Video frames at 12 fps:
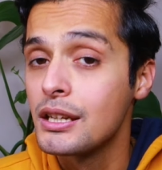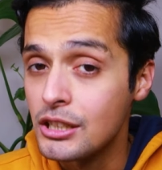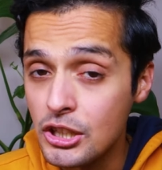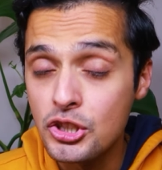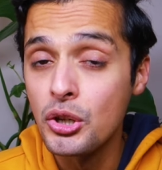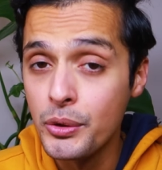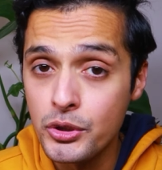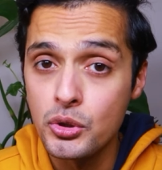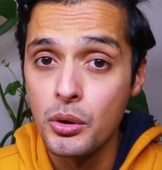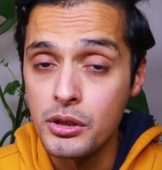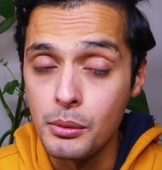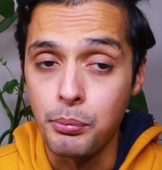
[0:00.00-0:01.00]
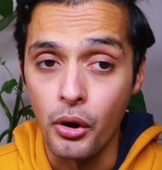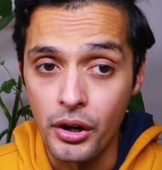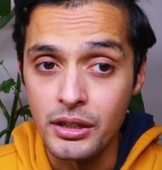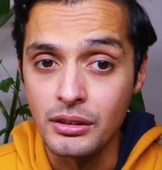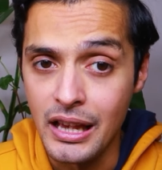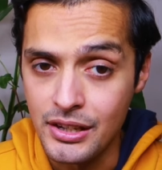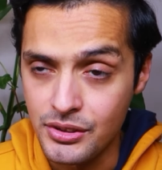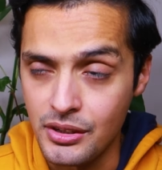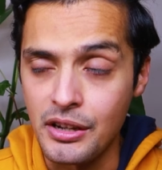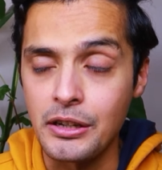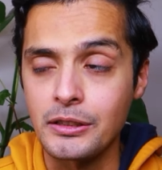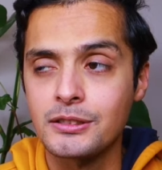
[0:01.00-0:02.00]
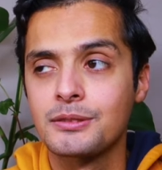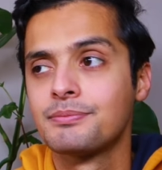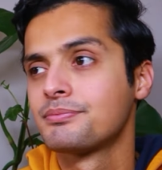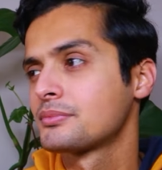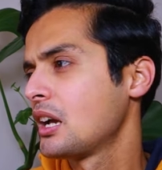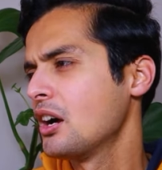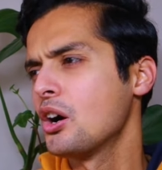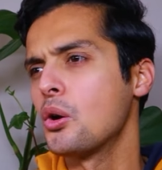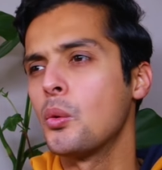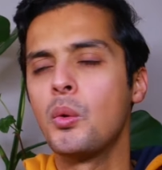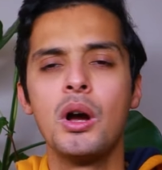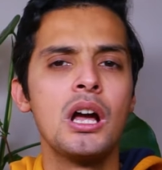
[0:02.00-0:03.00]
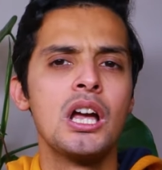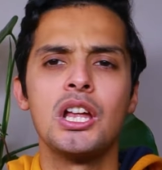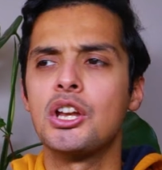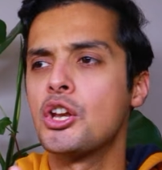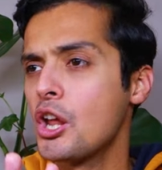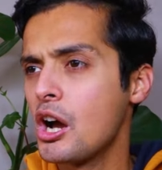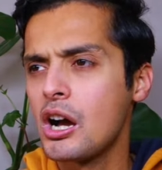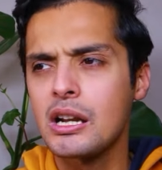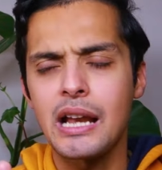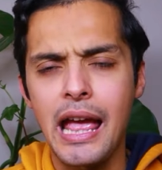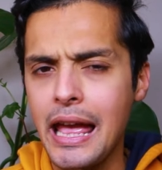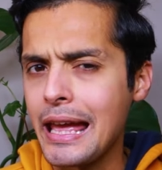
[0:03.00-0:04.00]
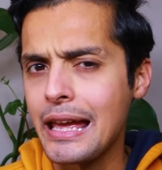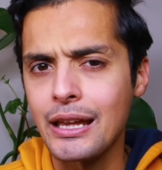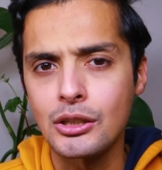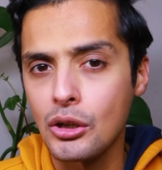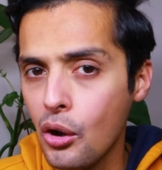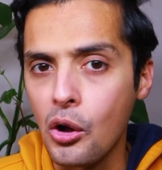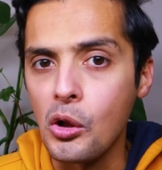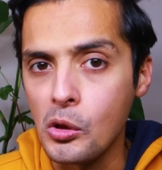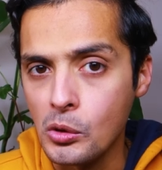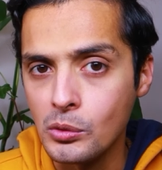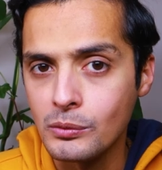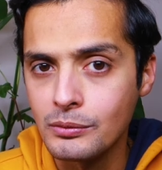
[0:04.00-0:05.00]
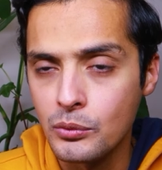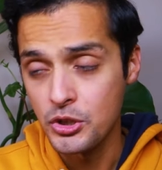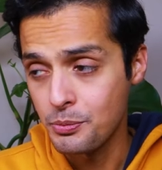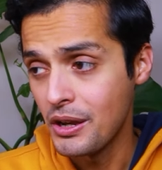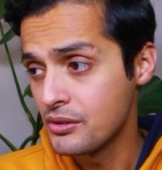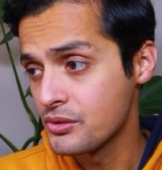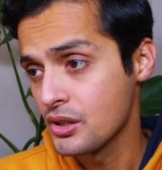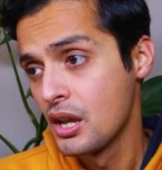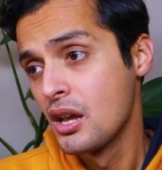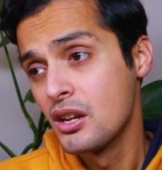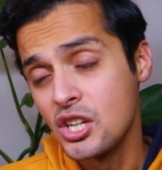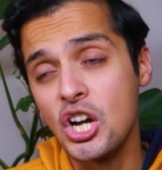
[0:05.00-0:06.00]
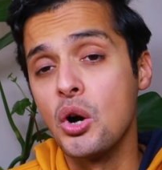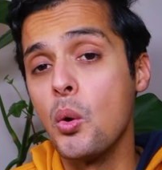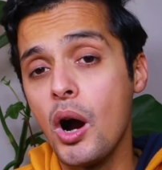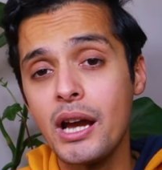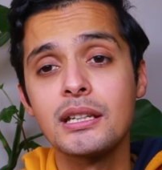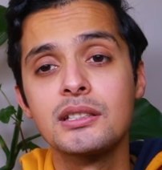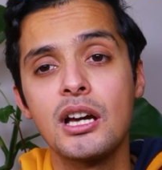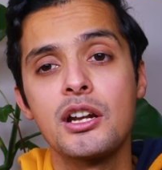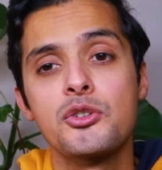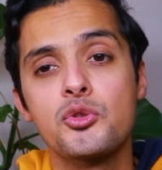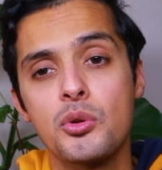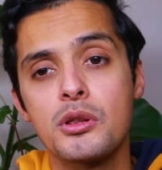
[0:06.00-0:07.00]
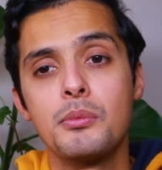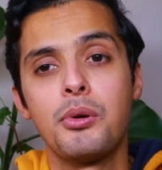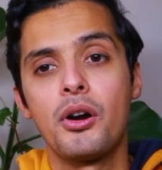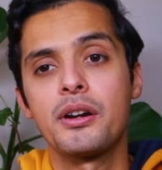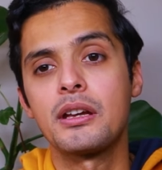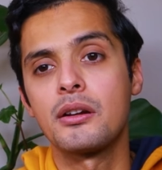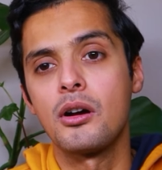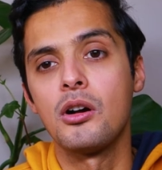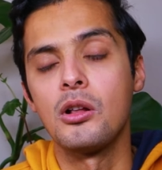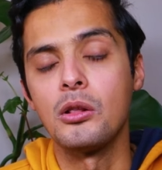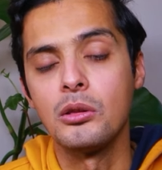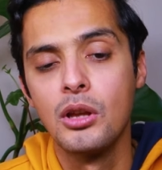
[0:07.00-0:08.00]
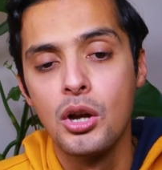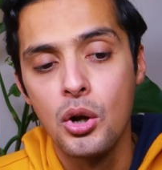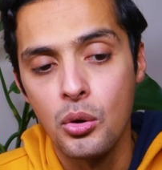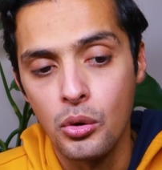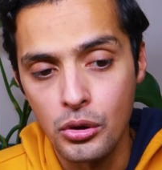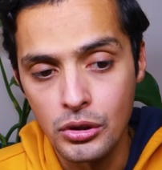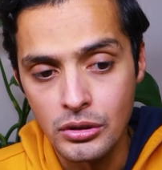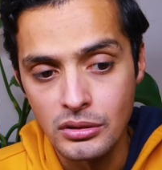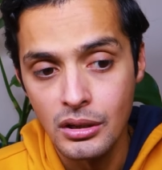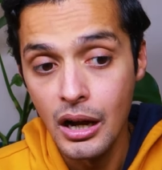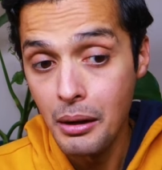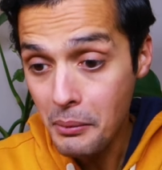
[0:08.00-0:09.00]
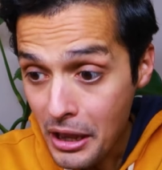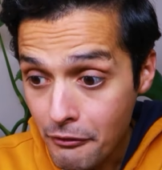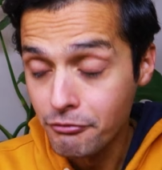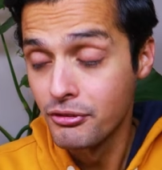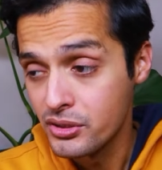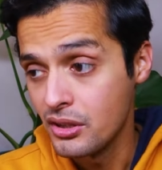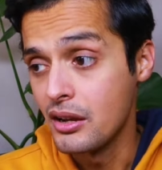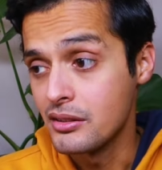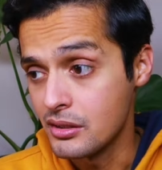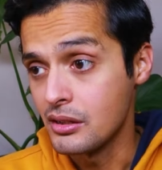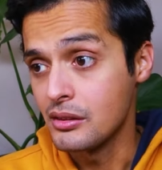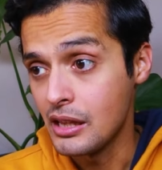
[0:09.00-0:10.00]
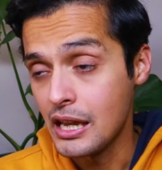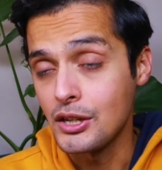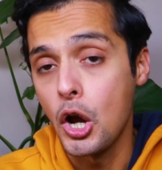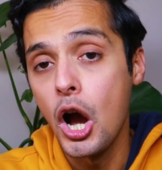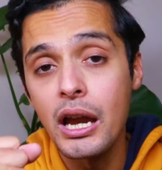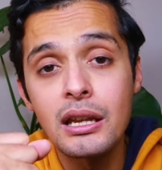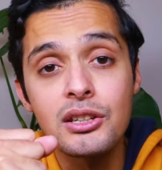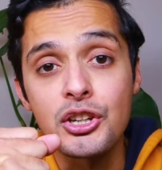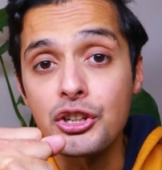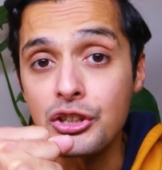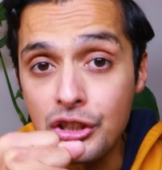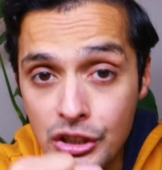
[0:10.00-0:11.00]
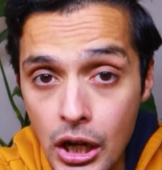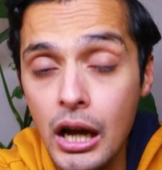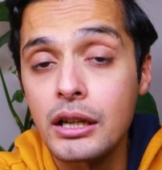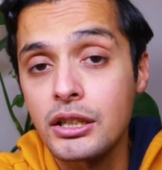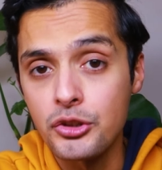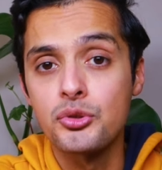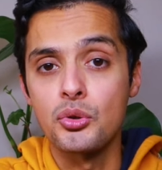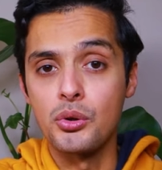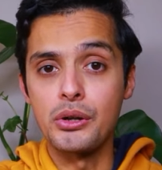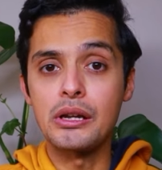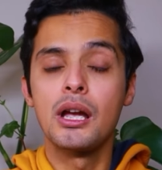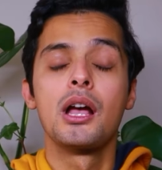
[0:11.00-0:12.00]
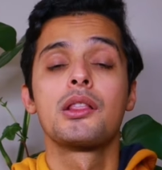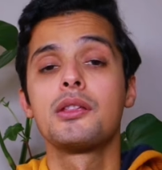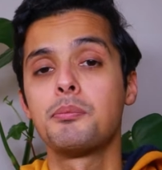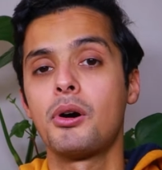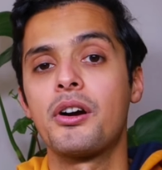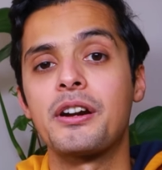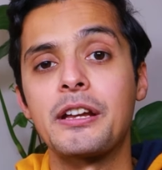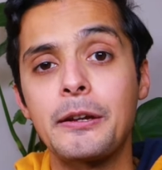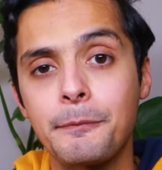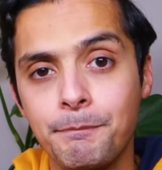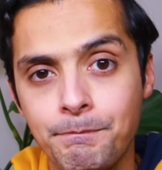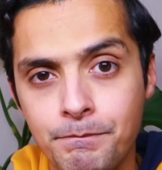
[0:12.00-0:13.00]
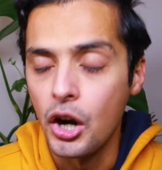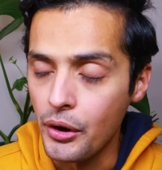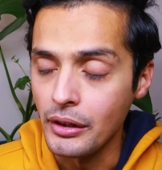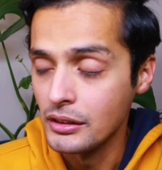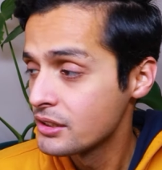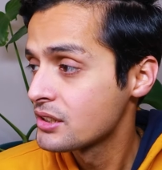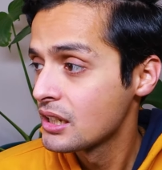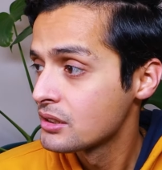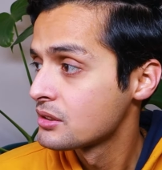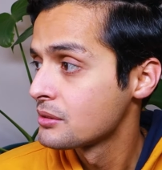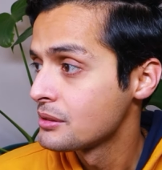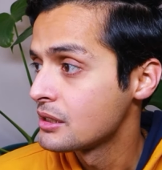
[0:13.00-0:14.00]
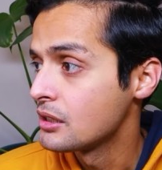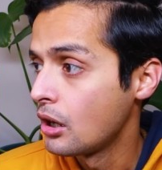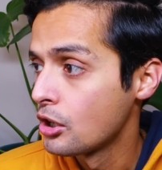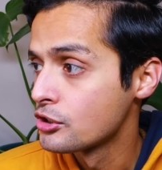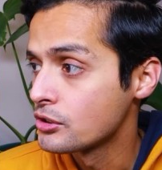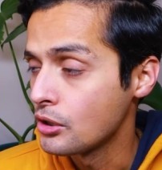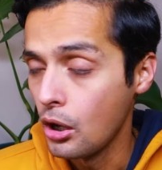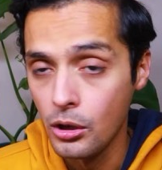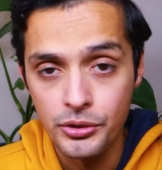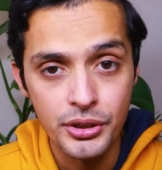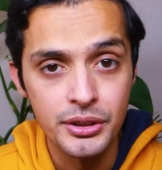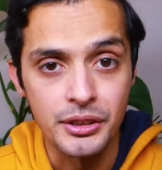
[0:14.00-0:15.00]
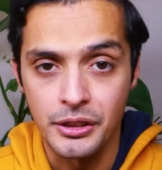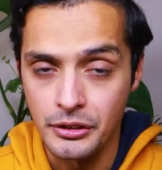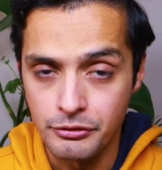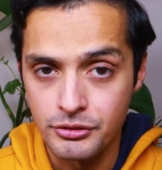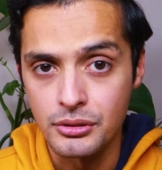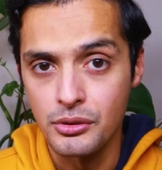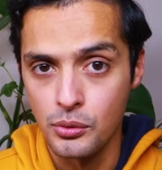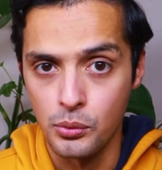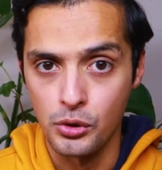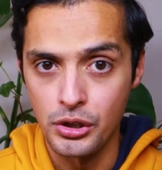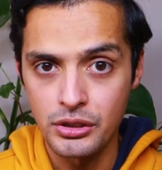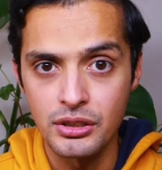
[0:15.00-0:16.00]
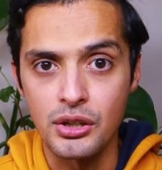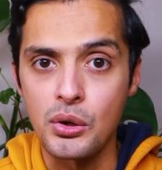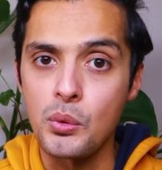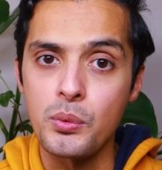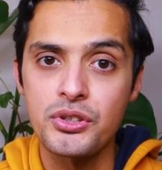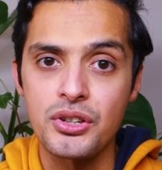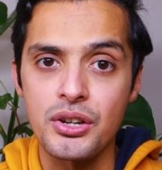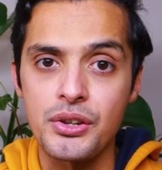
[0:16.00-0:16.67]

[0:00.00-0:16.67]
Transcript: Did you enjoy the party last night? Oh, not at all. Which means, no, I did not enjoy the party at all. Or I'm emphasizing that I did not enjoy the party. Alright, let's get to the other alternative to the word no, which